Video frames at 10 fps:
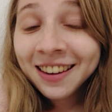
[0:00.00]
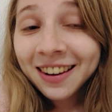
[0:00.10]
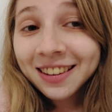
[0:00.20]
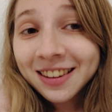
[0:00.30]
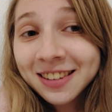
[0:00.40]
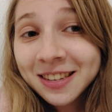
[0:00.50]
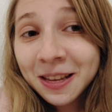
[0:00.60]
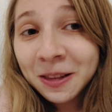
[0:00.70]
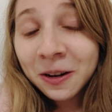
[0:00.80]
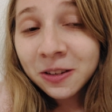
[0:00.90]
Like, there's a
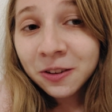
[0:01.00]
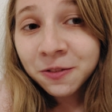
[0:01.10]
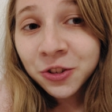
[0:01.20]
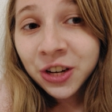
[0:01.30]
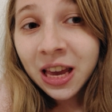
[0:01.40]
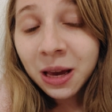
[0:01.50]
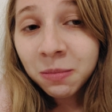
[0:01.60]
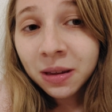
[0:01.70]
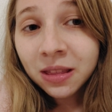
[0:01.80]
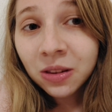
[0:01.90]
lot of
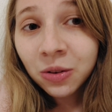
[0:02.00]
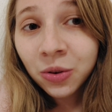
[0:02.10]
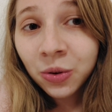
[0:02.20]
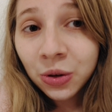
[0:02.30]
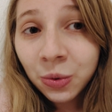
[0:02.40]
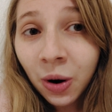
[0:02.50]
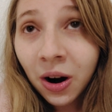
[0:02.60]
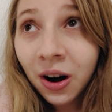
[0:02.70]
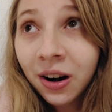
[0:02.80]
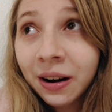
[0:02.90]
shame in who you
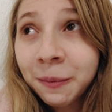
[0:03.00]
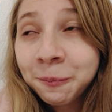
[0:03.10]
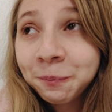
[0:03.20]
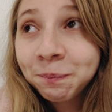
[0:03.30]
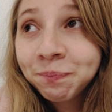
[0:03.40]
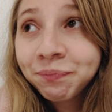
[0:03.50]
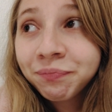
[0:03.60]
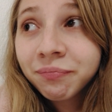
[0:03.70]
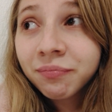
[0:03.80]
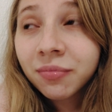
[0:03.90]
are, and
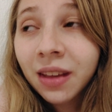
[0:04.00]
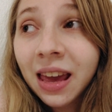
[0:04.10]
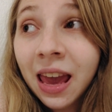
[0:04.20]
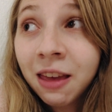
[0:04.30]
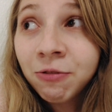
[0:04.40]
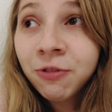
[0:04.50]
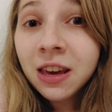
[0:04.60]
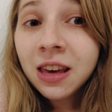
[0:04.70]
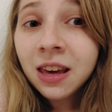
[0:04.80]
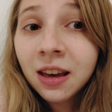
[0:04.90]

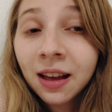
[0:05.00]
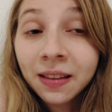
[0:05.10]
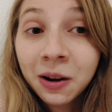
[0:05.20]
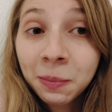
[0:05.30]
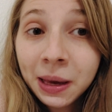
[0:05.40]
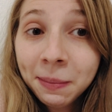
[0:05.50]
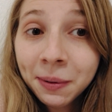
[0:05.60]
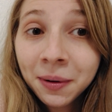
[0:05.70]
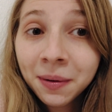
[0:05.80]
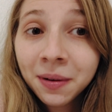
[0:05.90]
envy at other people,